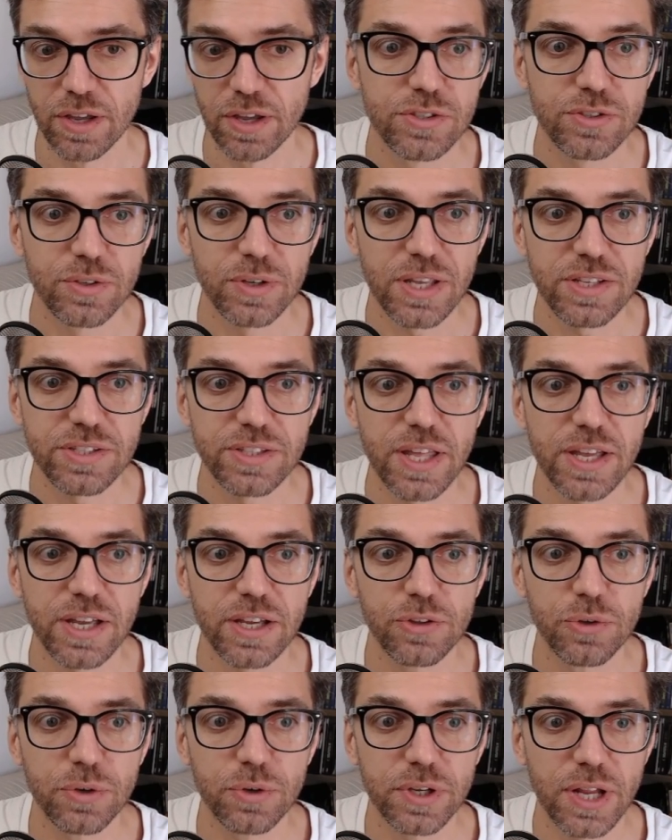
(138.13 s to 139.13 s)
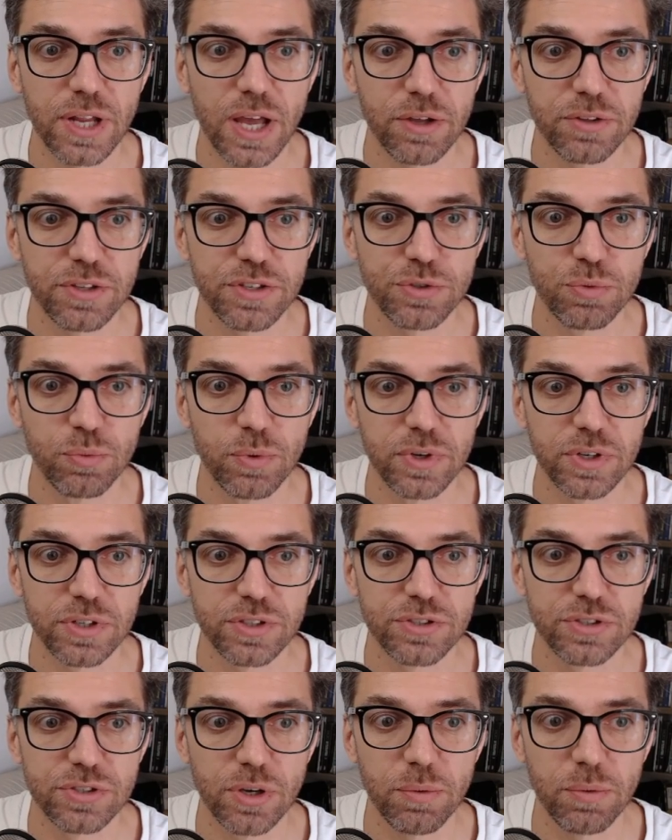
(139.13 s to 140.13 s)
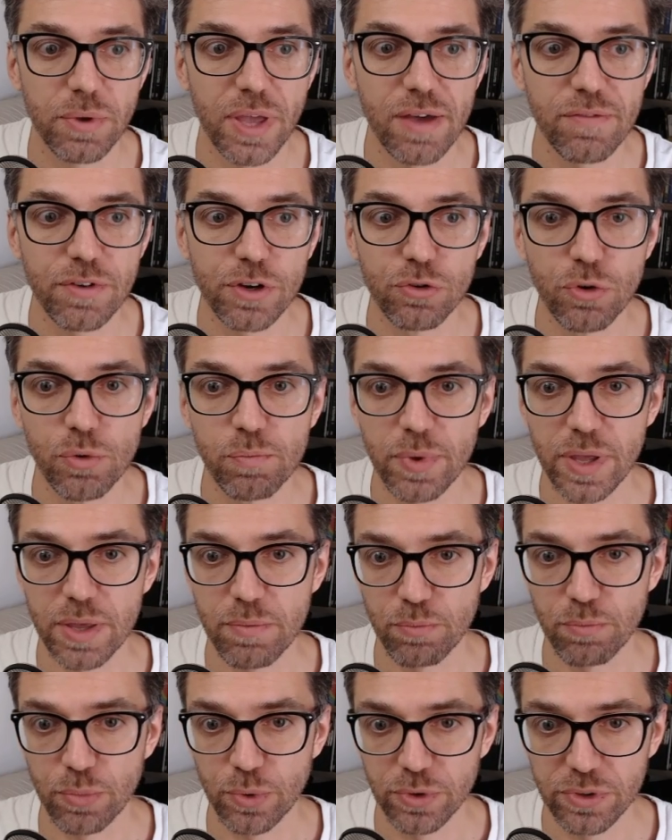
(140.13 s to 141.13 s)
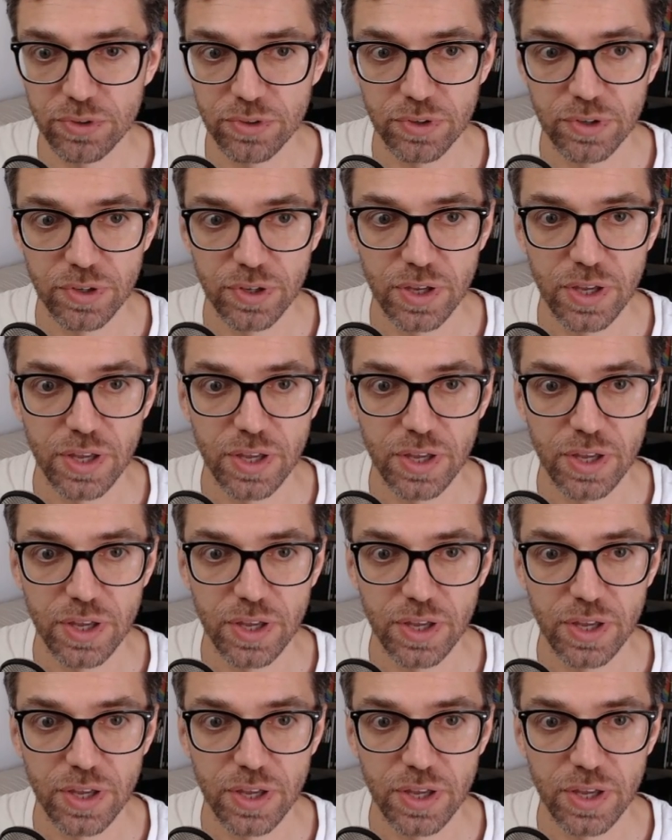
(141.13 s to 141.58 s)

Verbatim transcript: So let's take a look at how this works. So we have a group input.